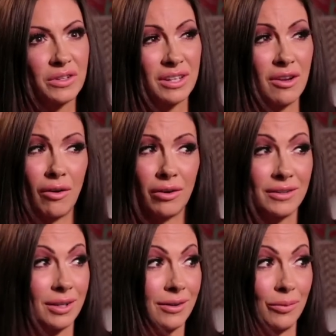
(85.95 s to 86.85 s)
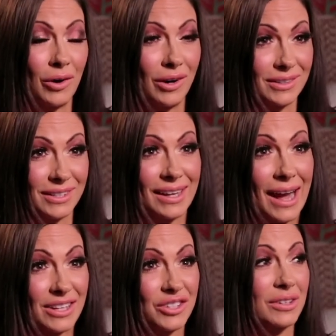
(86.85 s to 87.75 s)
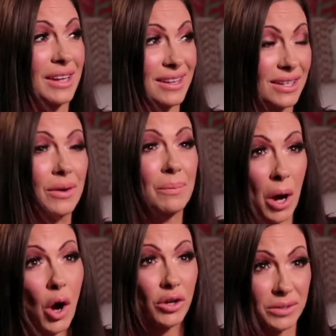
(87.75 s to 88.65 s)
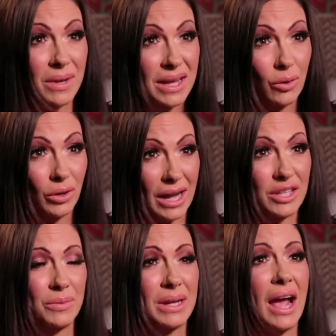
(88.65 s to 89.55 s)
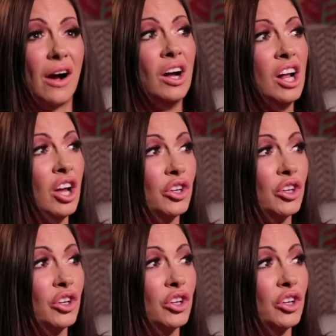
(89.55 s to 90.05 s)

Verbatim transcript: To, uh, to what to catch get something past me or catch me out,